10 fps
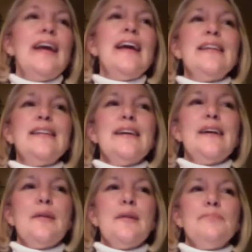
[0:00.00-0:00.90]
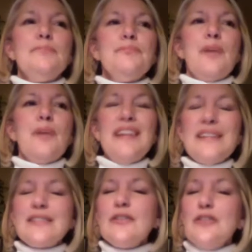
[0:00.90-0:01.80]
And
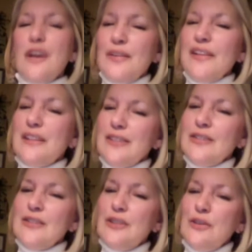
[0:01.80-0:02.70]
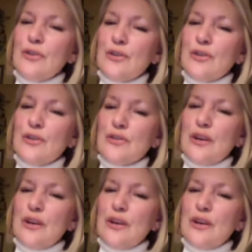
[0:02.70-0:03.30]
that's a loving thing to do for yourself.